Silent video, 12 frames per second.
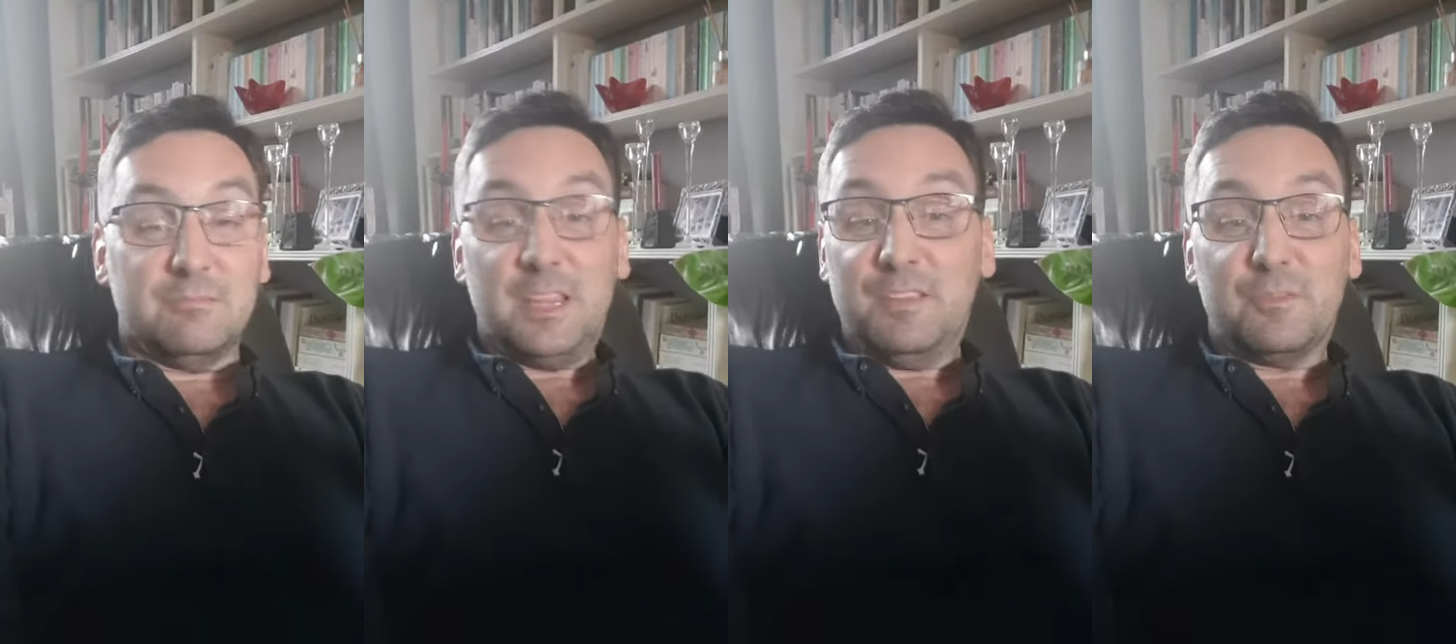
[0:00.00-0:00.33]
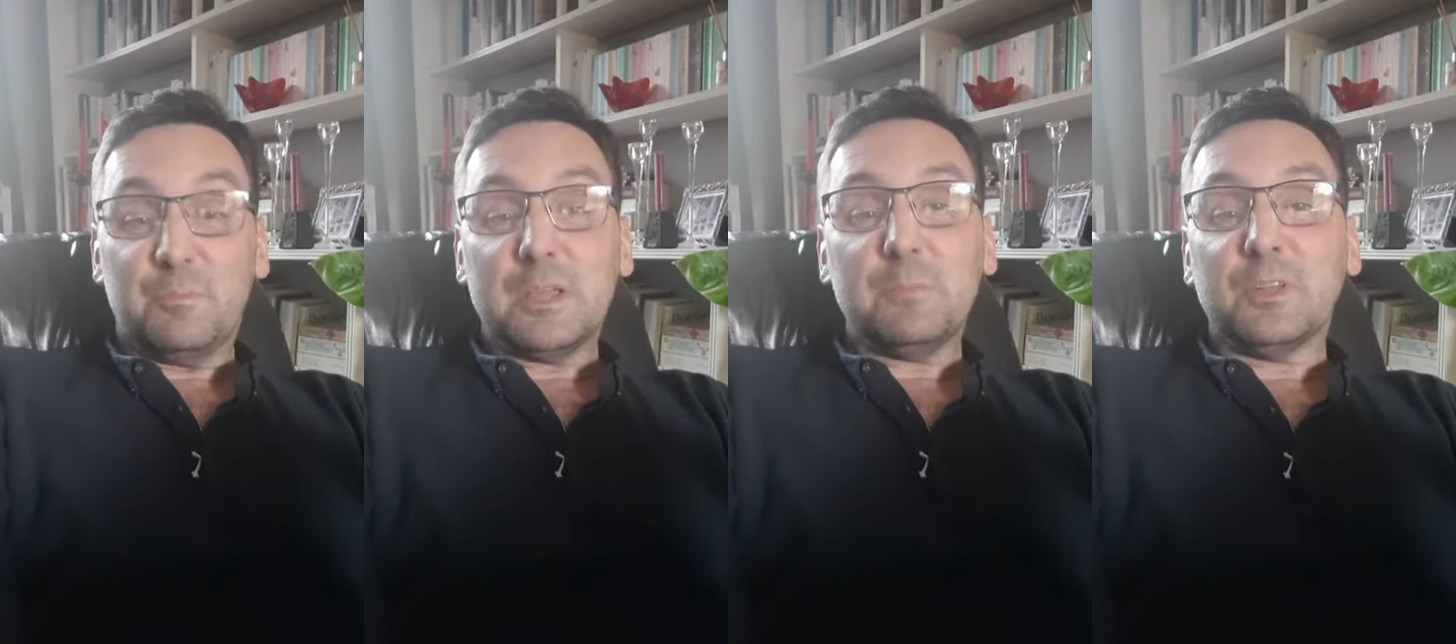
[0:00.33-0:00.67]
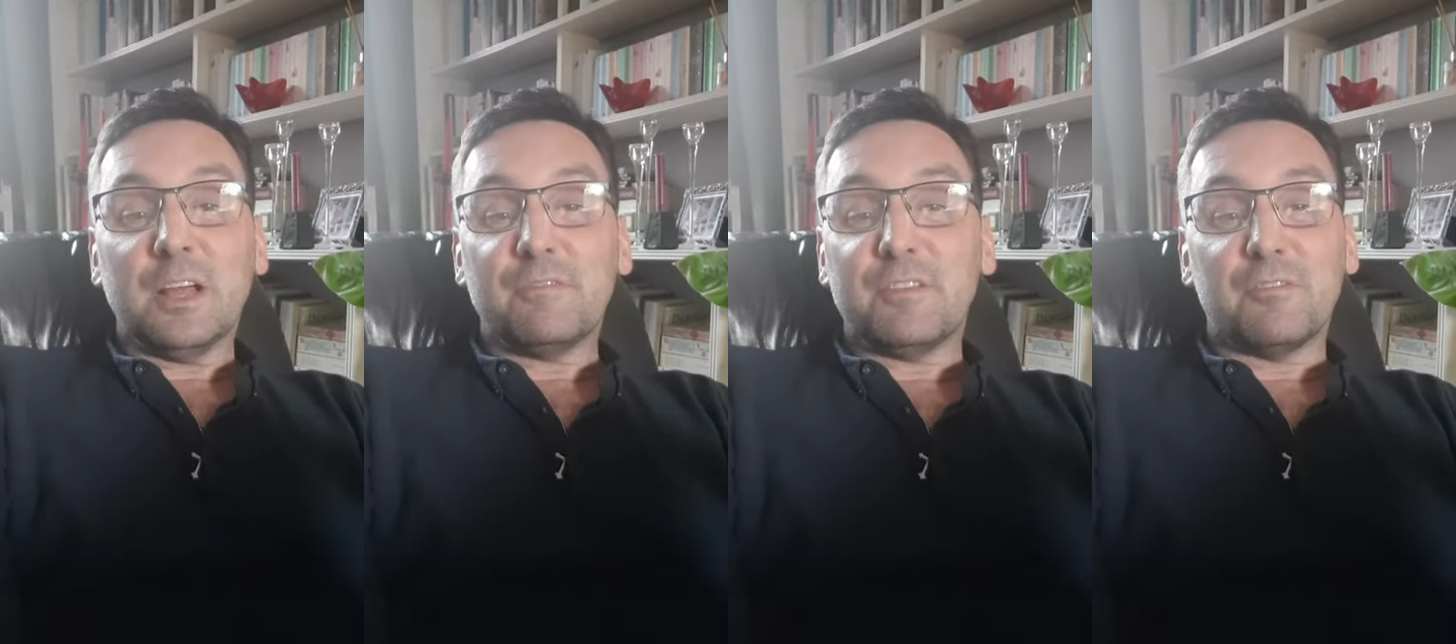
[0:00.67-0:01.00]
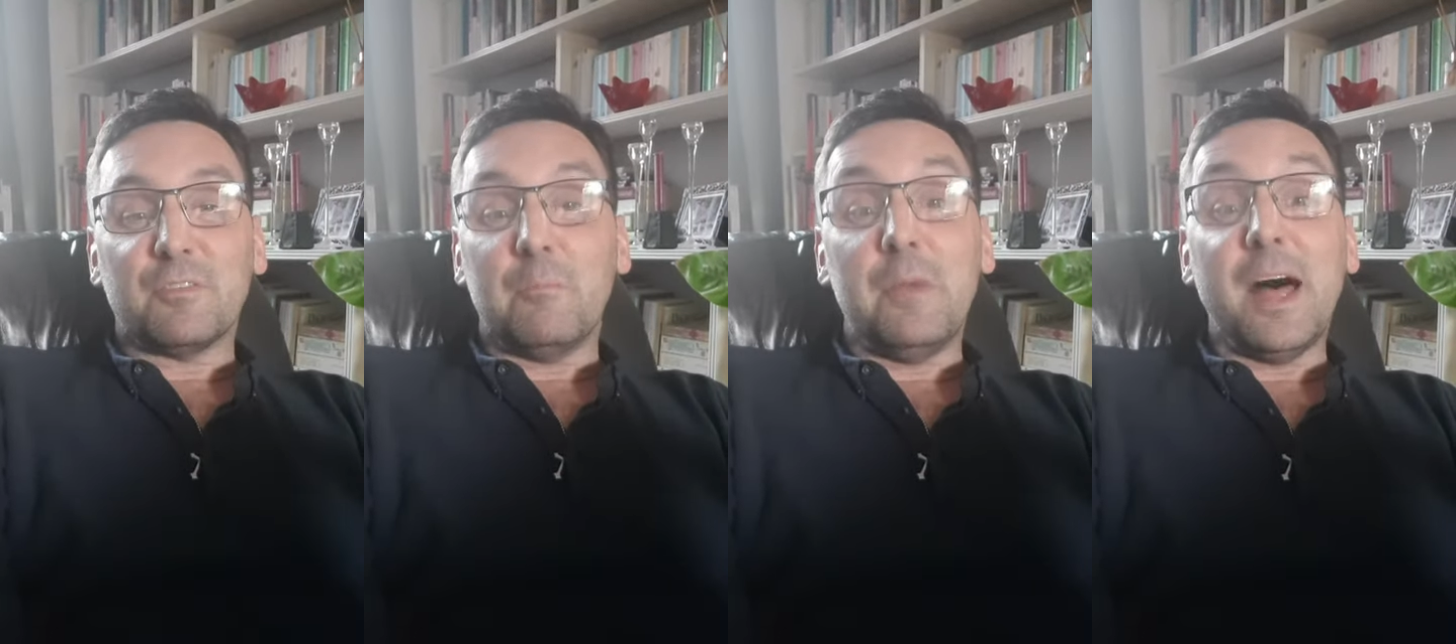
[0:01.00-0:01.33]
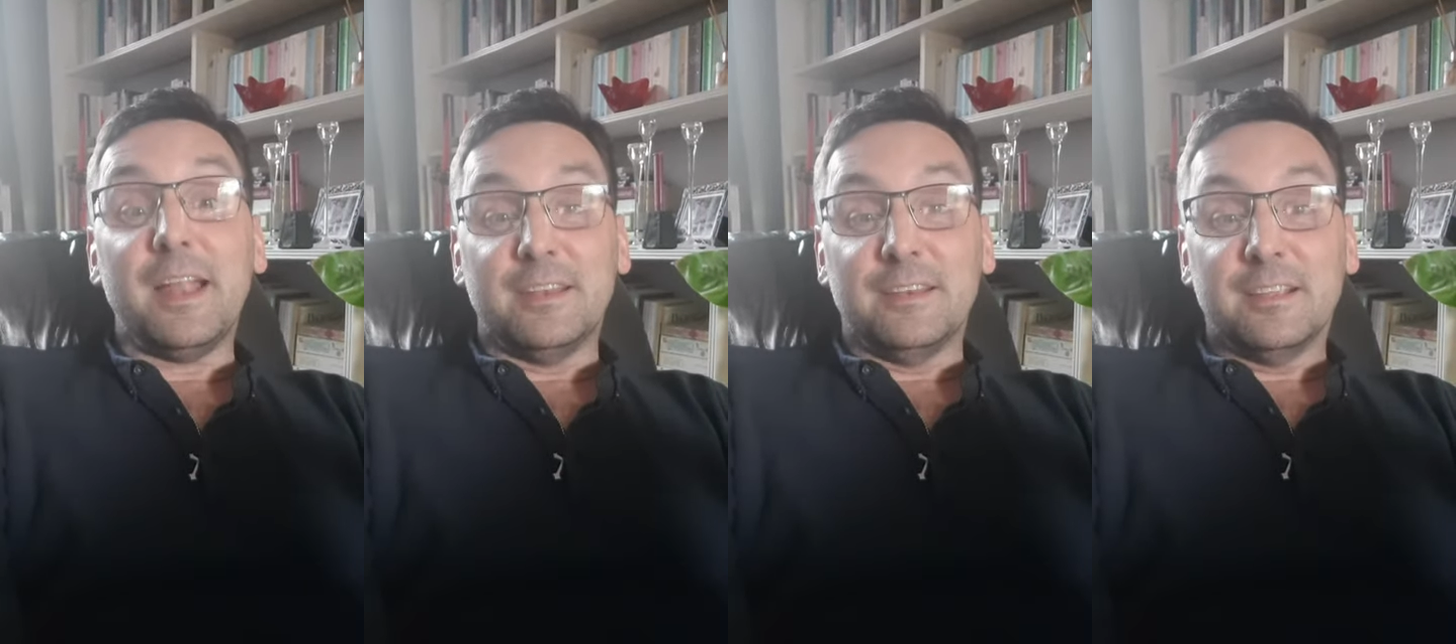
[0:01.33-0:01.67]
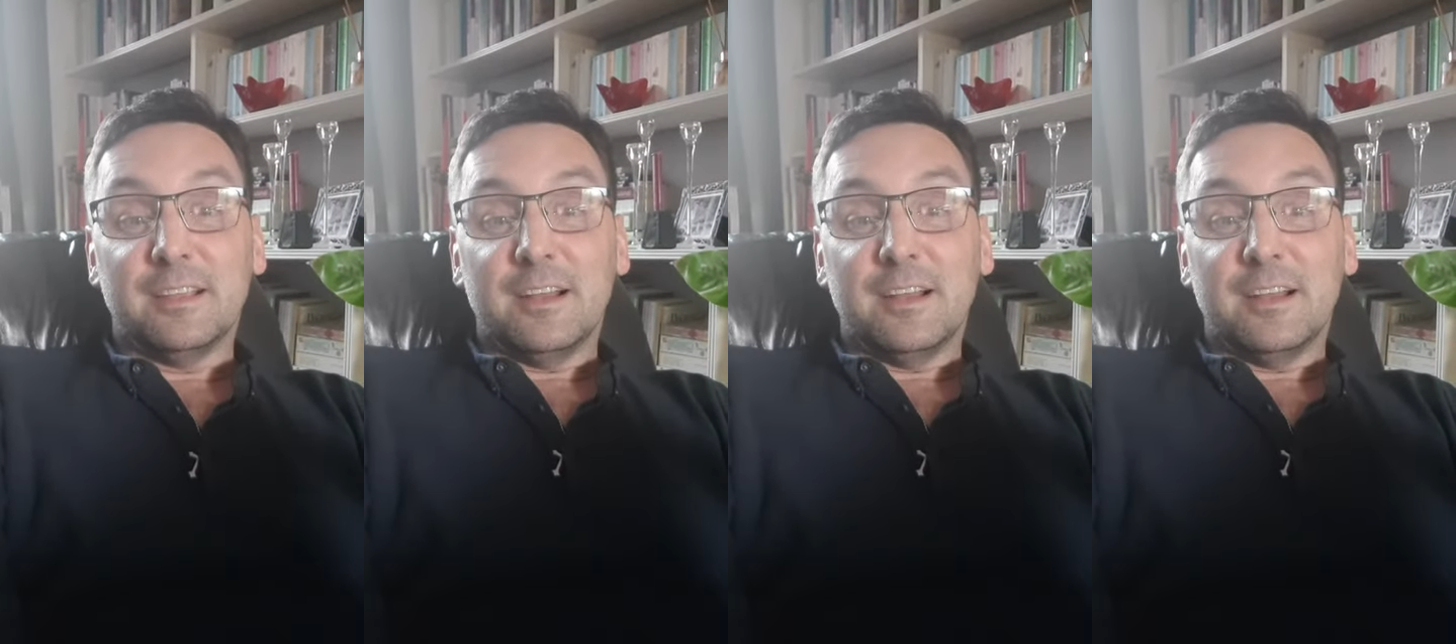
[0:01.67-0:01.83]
even people I've never met